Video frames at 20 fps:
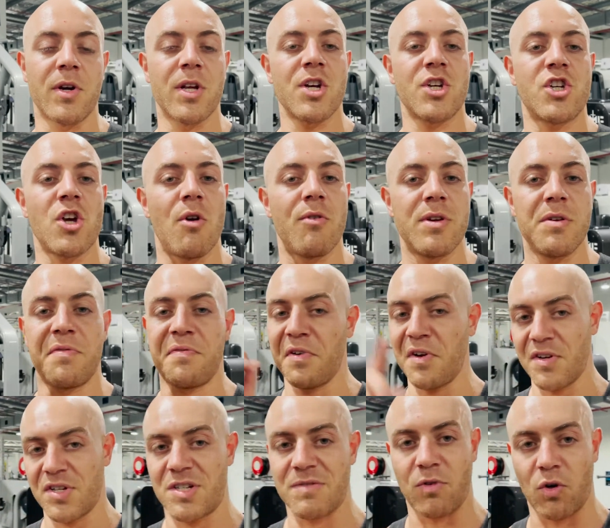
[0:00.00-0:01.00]
to show you
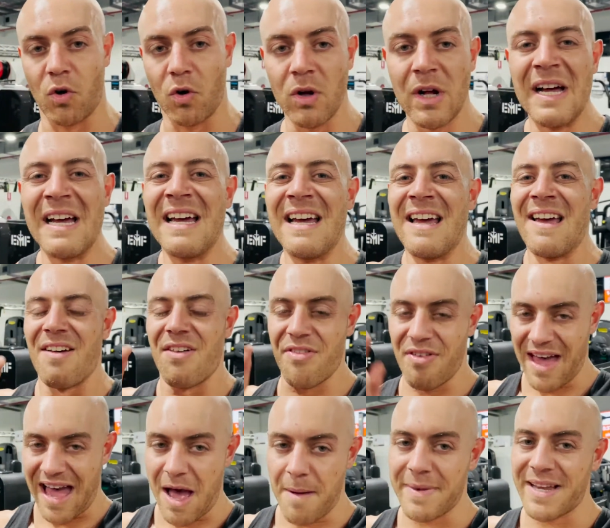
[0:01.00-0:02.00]
first of all
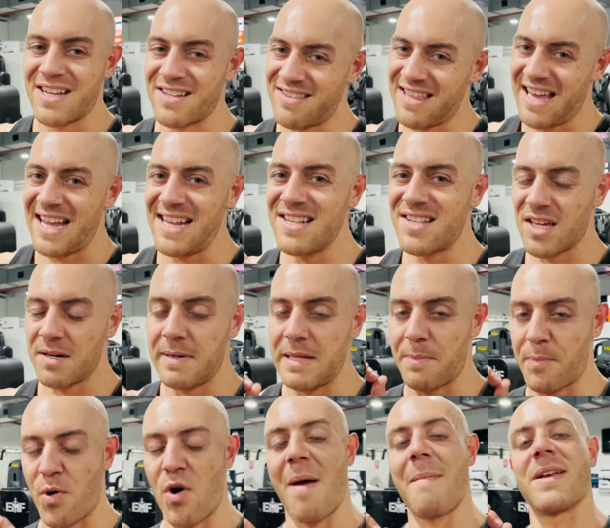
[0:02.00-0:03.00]
that, because that is going to be the
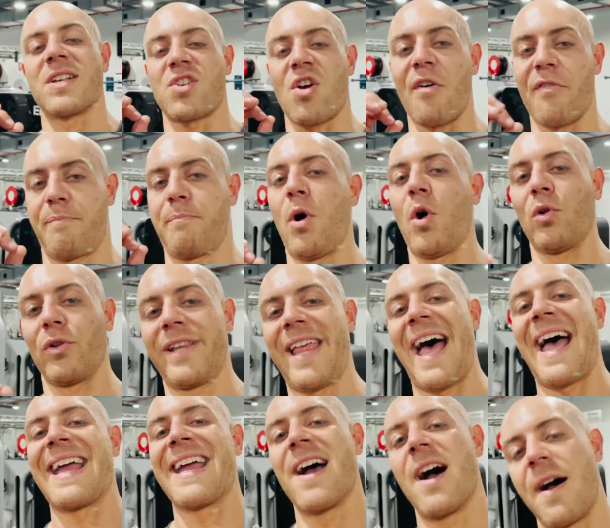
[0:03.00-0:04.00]
premise of pull day,